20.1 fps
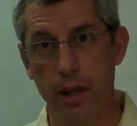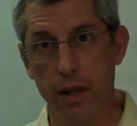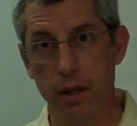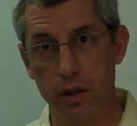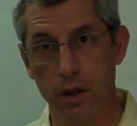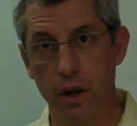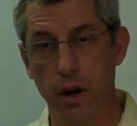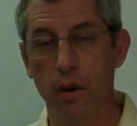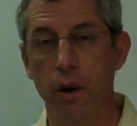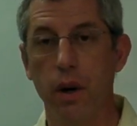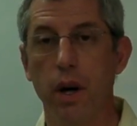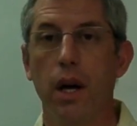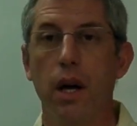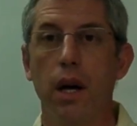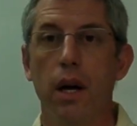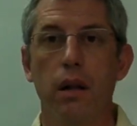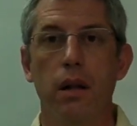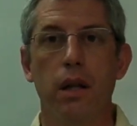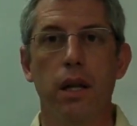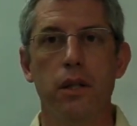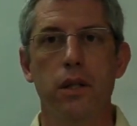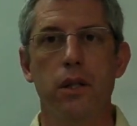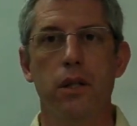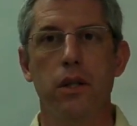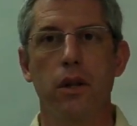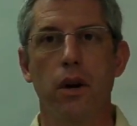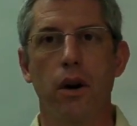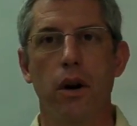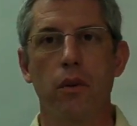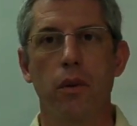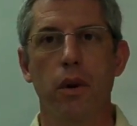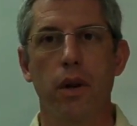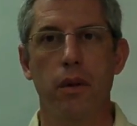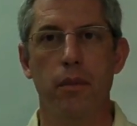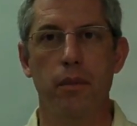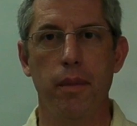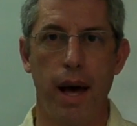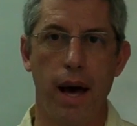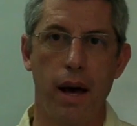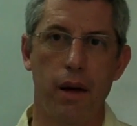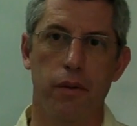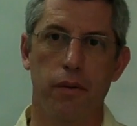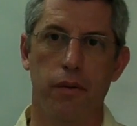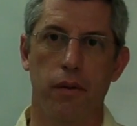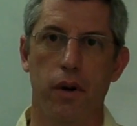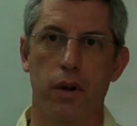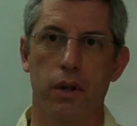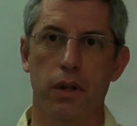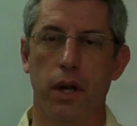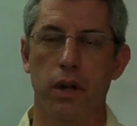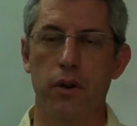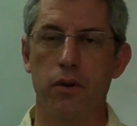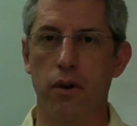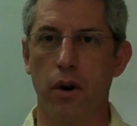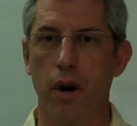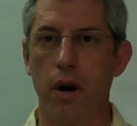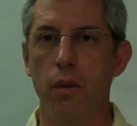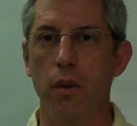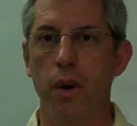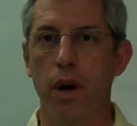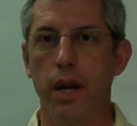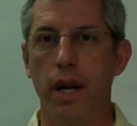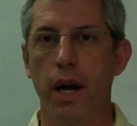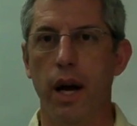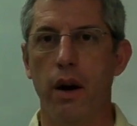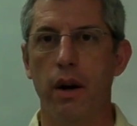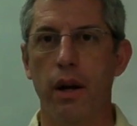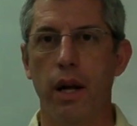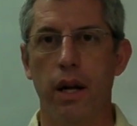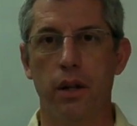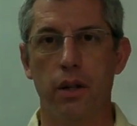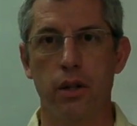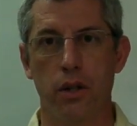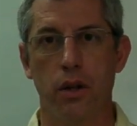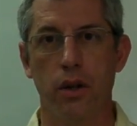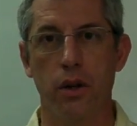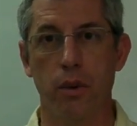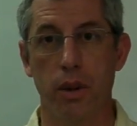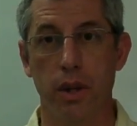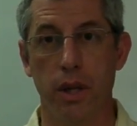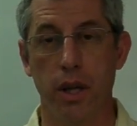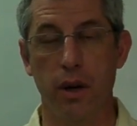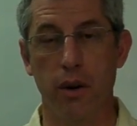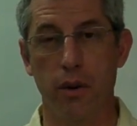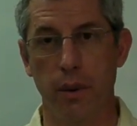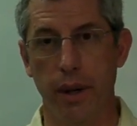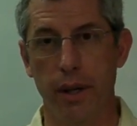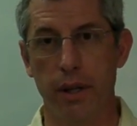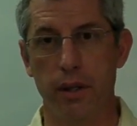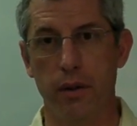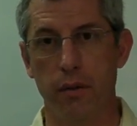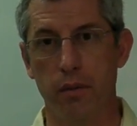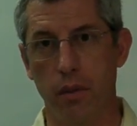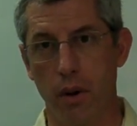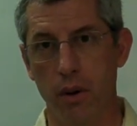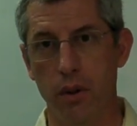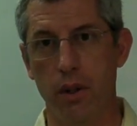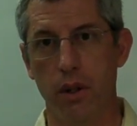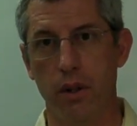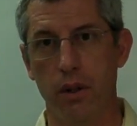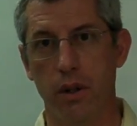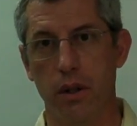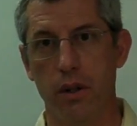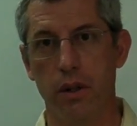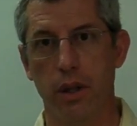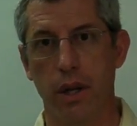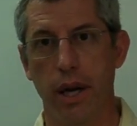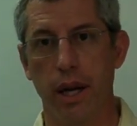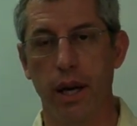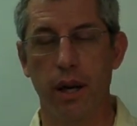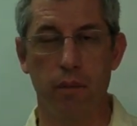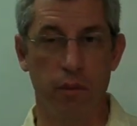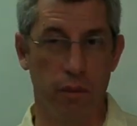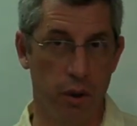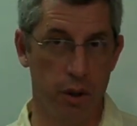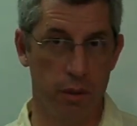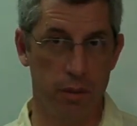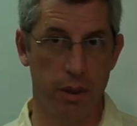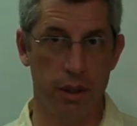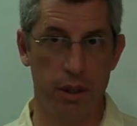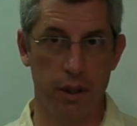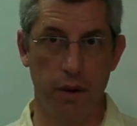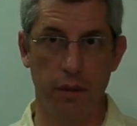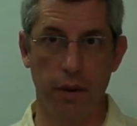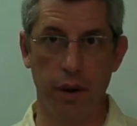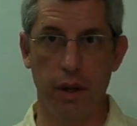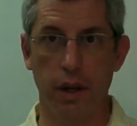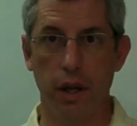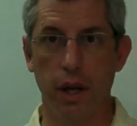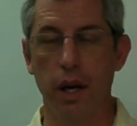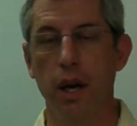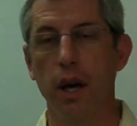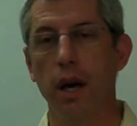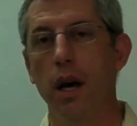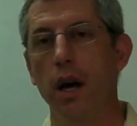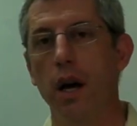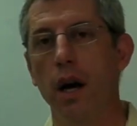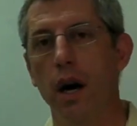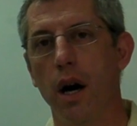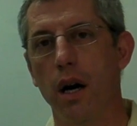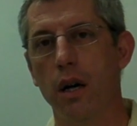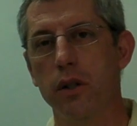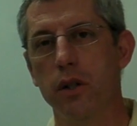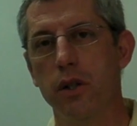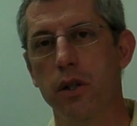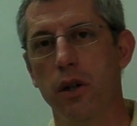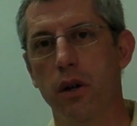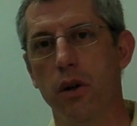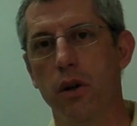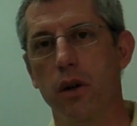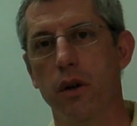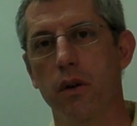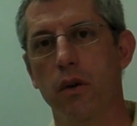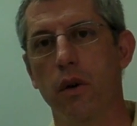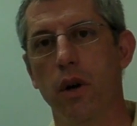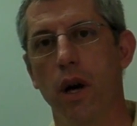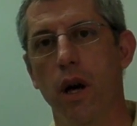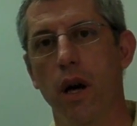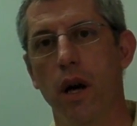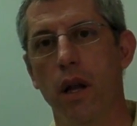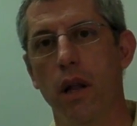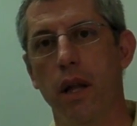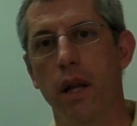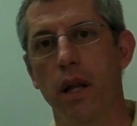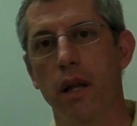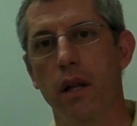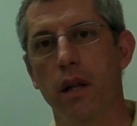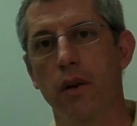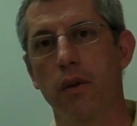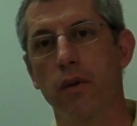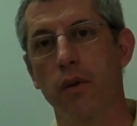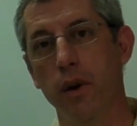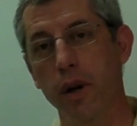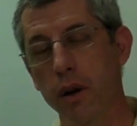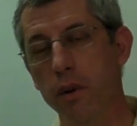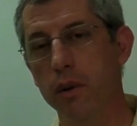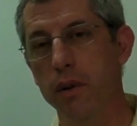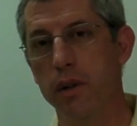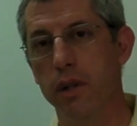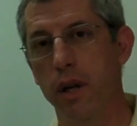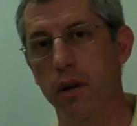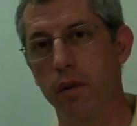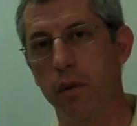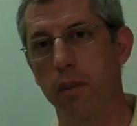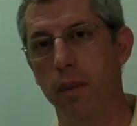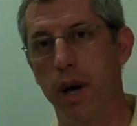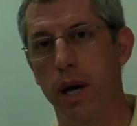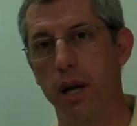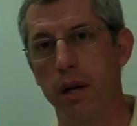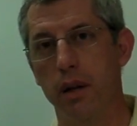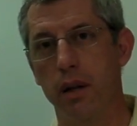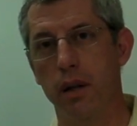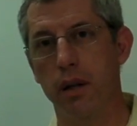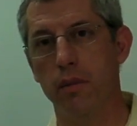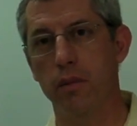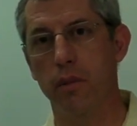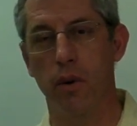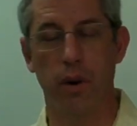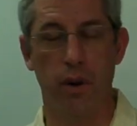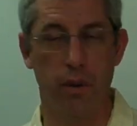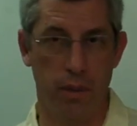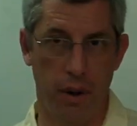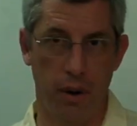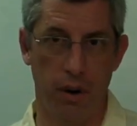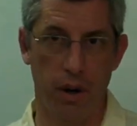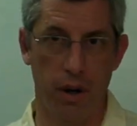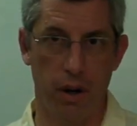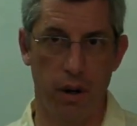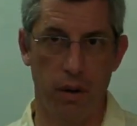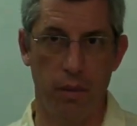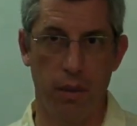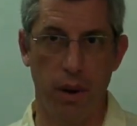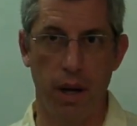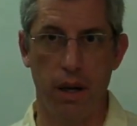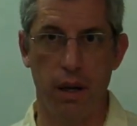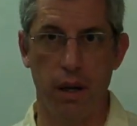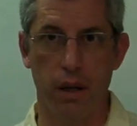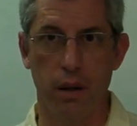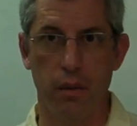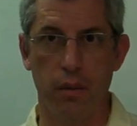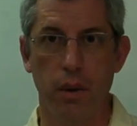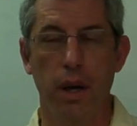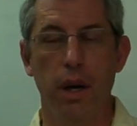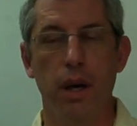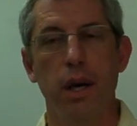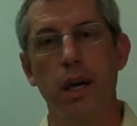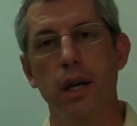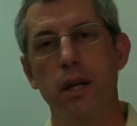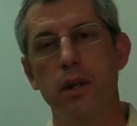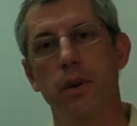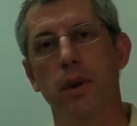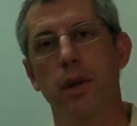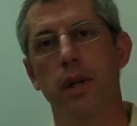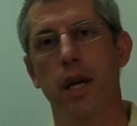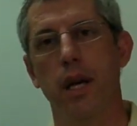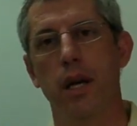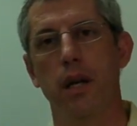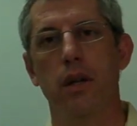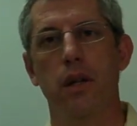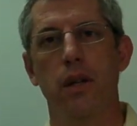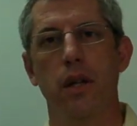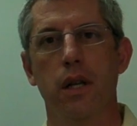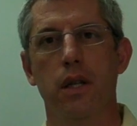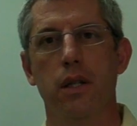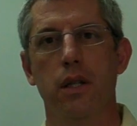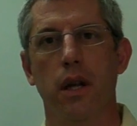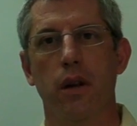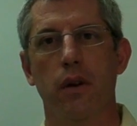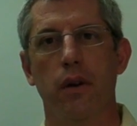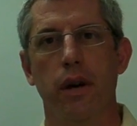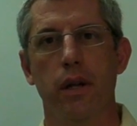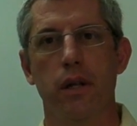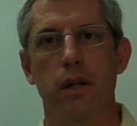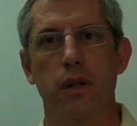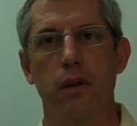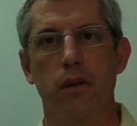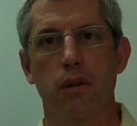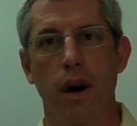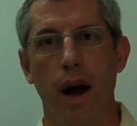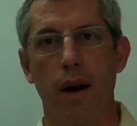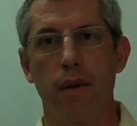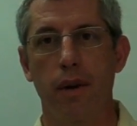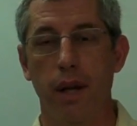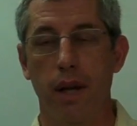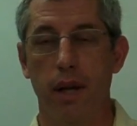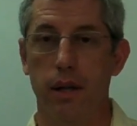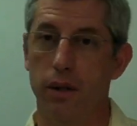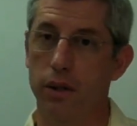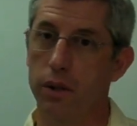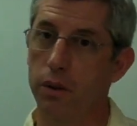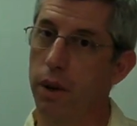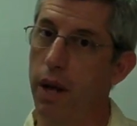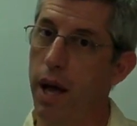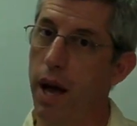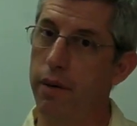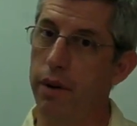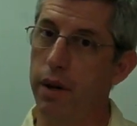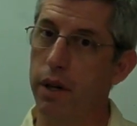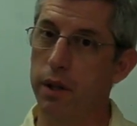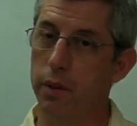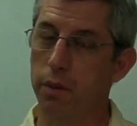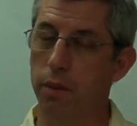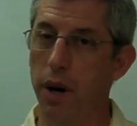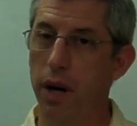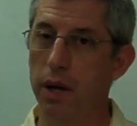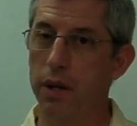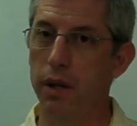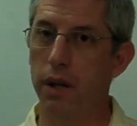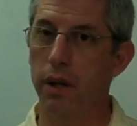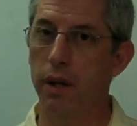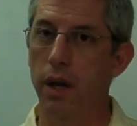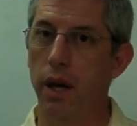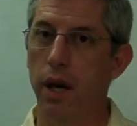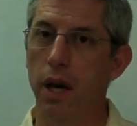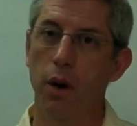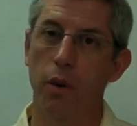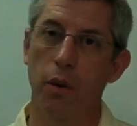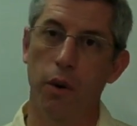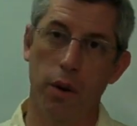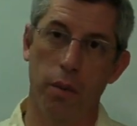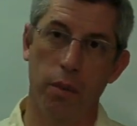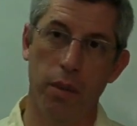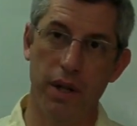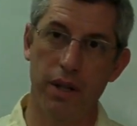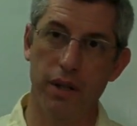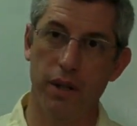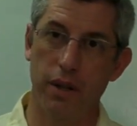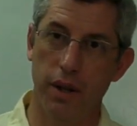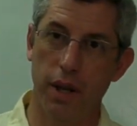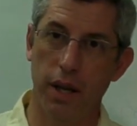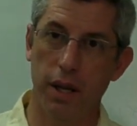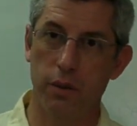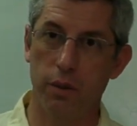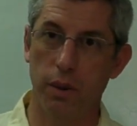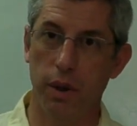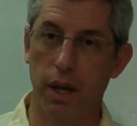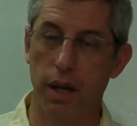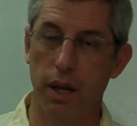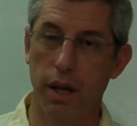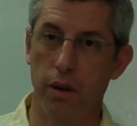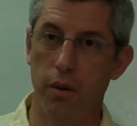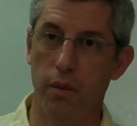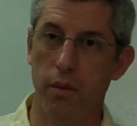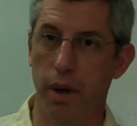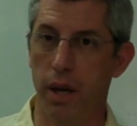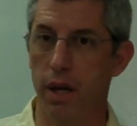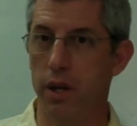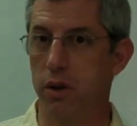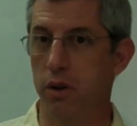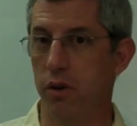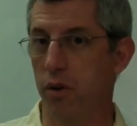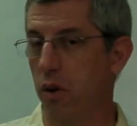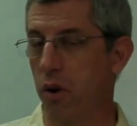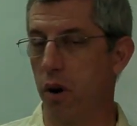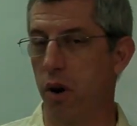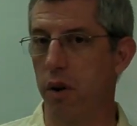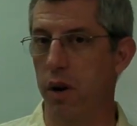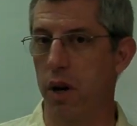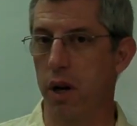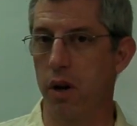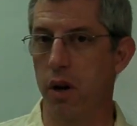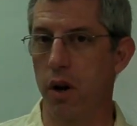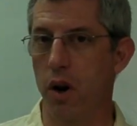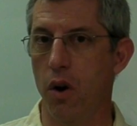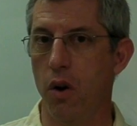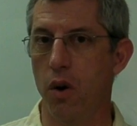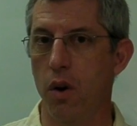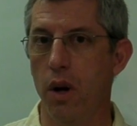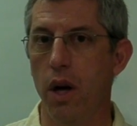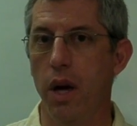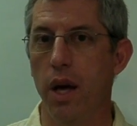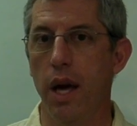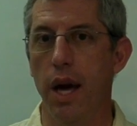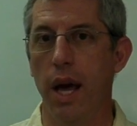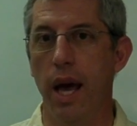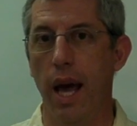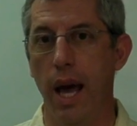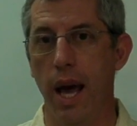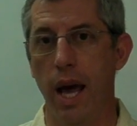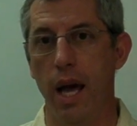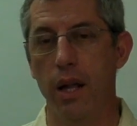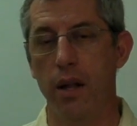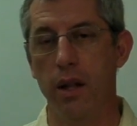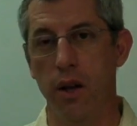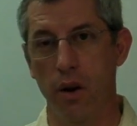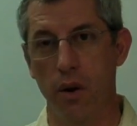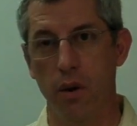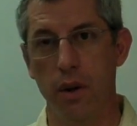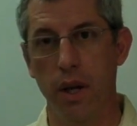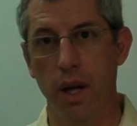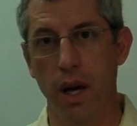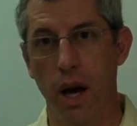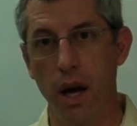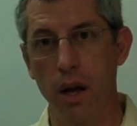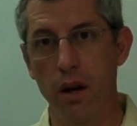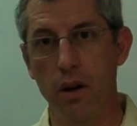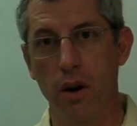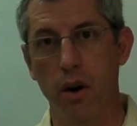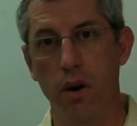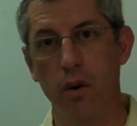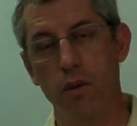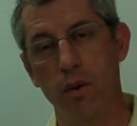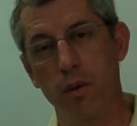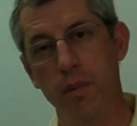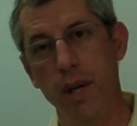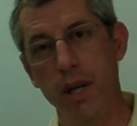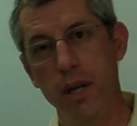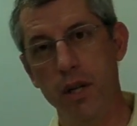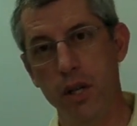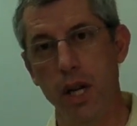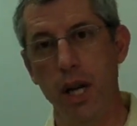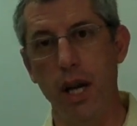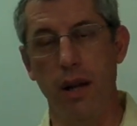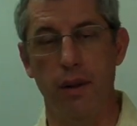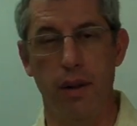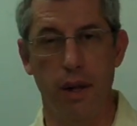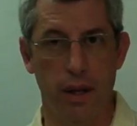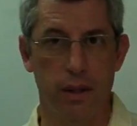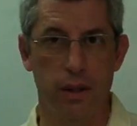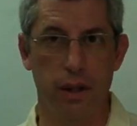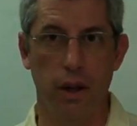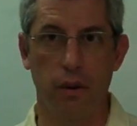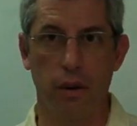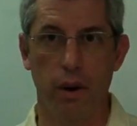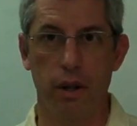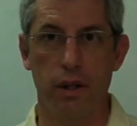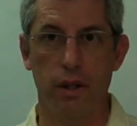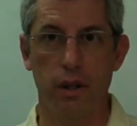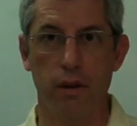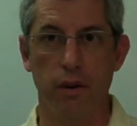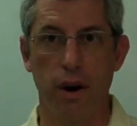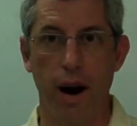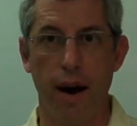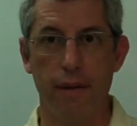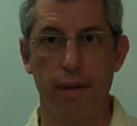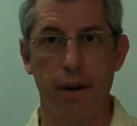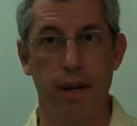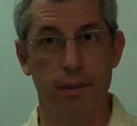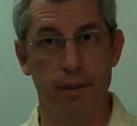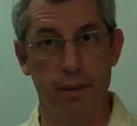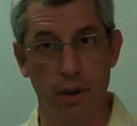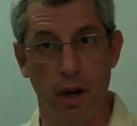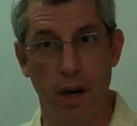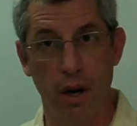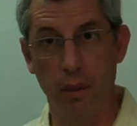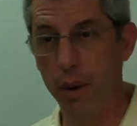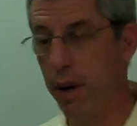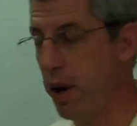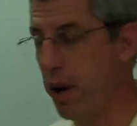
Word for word: So let's start with the math first. I'll draw one out and I'll show you what the equation of motion looks like, and more specifically I'll show you that the frequency of a pendulum, or the period of the pendulum, is related to the acceleration of gravity. So we'll have an expression with a bunch of things we can either measure or already know, and the only unknown will be g, the acceleration of gravity. So here we